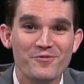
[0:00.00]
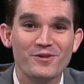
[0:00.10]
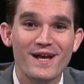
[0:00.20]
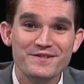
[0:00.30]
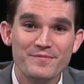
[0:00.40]

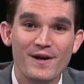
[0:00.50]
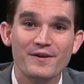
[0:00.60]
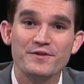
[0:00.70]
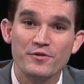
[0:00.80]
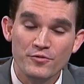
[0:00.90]
We'll ask
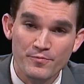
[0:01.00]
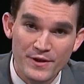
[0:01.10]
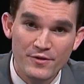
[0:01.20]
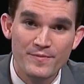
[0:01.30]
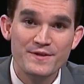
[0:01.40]
about
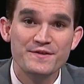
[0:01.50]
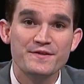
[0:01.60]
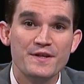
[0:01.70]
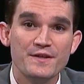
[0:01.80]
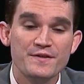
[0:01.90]
bigger
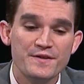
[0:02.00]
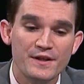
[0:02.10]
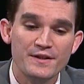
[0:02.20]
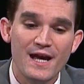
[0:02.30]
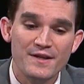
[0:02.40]
businesses
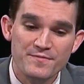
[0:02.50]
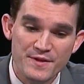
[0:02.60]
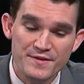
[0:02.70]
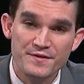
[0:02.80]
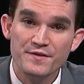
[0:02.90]
and as
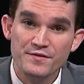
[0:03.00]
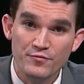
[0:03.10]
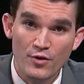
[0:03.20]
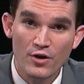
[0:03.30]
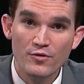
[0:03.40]
businesses
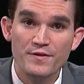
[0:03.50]
grow,